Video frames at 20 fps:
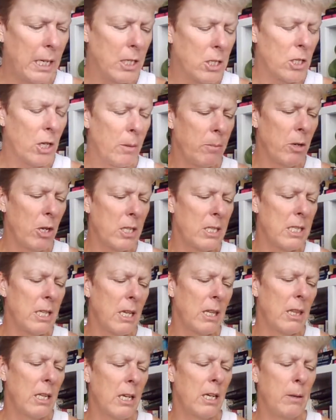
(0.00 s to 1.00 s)
So I'm not
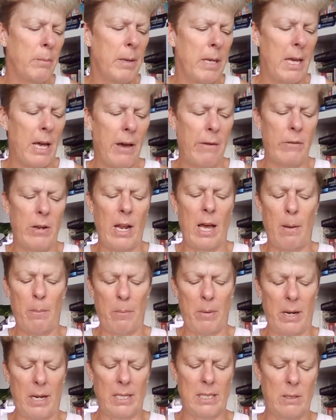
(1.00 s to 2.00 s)
seeing that it'll be covered up,
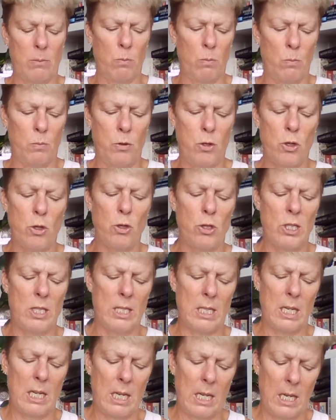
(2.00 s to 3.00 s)
but I do
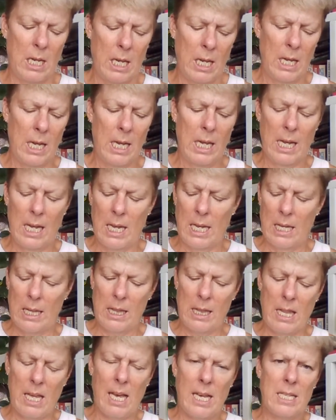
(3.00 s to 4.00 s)
see
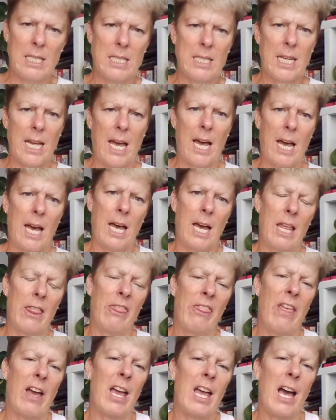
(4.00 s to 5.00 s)
that uh,
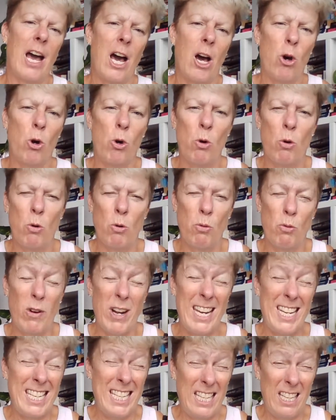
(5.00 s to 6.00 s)
they are
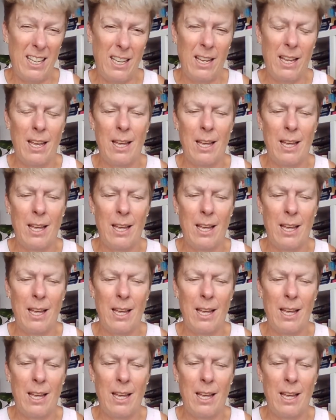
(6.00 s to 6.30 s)
already